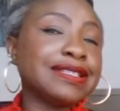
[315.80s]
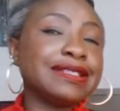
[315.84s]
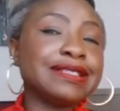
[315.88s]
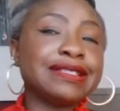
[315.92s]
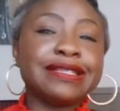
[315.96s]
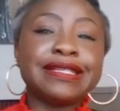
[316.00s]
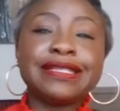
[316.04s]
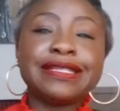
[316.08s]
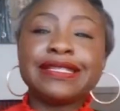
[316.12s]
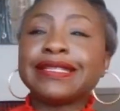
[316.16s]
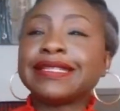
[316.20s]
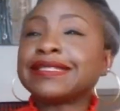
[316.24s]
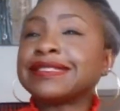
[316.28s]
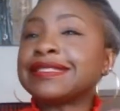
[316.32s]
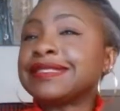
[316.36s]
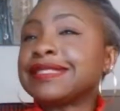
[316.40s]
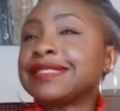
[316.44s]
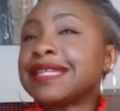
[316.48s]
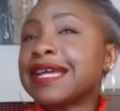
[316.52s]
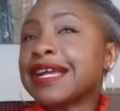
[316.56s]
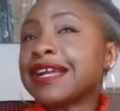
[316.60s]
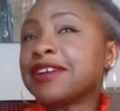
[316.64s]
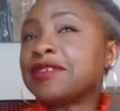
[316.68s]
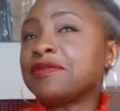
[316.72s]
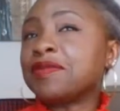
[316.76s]
Lydia is
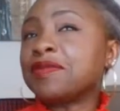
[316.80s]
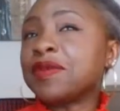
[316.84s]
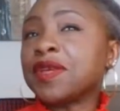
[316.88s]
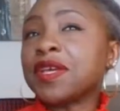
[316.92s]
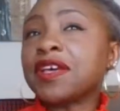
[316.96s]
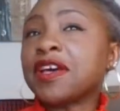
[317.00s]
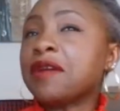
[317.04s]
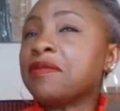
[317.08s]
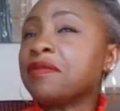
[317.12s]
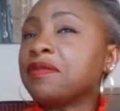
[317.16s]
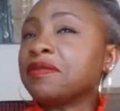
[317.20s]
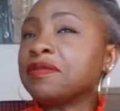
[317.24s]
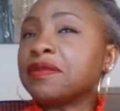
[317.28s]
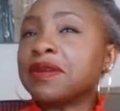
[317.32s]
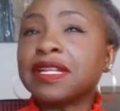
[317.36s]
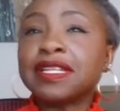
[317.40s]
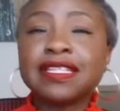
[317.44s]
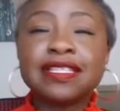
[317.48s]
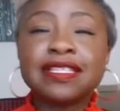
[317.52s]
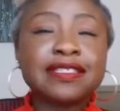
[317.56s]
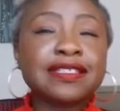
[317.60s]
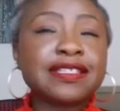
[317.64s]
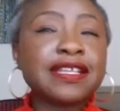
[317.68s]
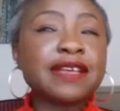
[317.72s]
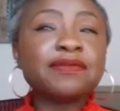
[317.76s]
not going to pick up. I
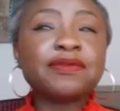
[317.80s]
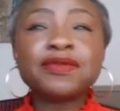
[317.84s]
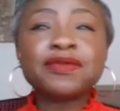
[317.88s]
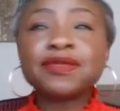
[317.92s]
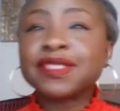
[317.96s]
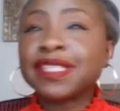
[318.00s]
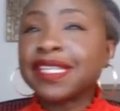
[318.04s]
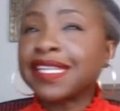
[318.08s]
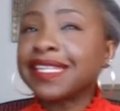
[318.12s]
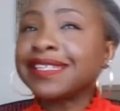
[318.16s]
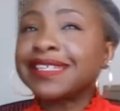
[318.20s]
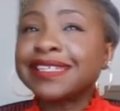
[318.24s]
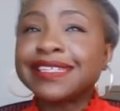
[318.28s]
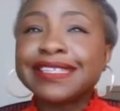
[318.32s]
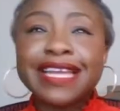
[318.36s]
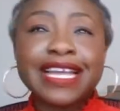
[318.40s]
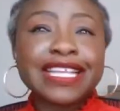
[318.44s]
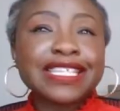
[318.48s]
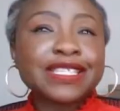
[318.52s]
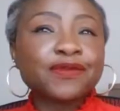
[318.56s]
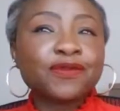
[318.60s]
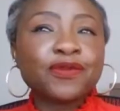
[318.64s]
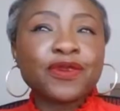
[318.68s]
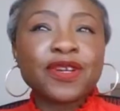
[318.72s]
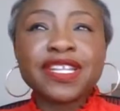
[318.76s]
disabled it.
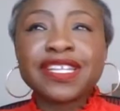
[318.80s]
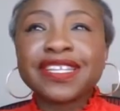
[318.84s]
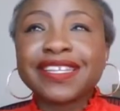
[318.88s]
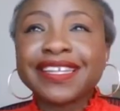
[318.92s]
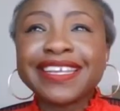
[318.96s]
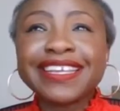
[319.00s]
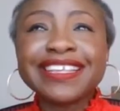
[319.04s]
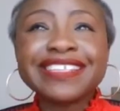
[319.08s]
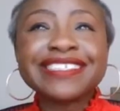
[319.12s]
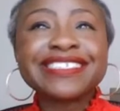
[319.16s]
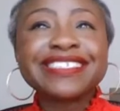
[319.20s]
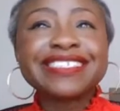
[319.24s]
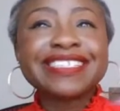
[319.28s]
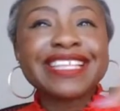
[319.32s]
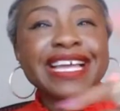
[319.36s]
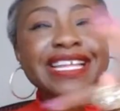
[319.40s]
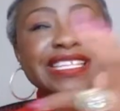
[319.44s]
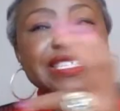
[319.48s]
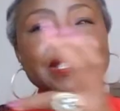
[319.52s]
That's what it is.